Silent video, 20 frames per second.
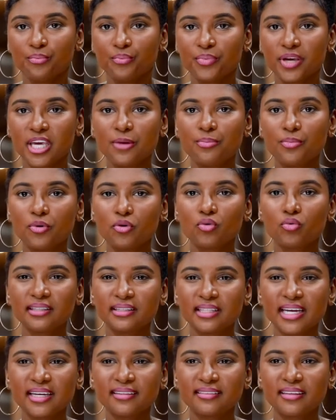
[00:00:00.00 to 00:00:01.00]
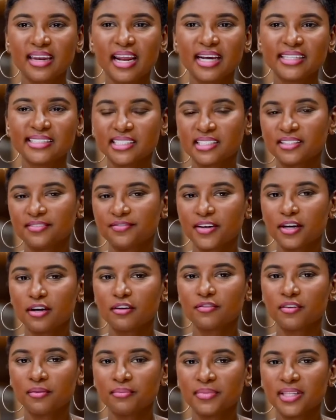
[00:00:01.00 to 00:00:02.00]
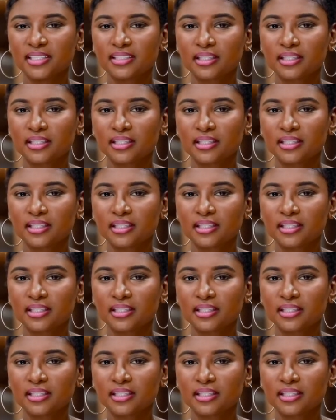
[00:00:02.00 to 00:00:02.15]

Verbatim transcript: people think that I just fell from this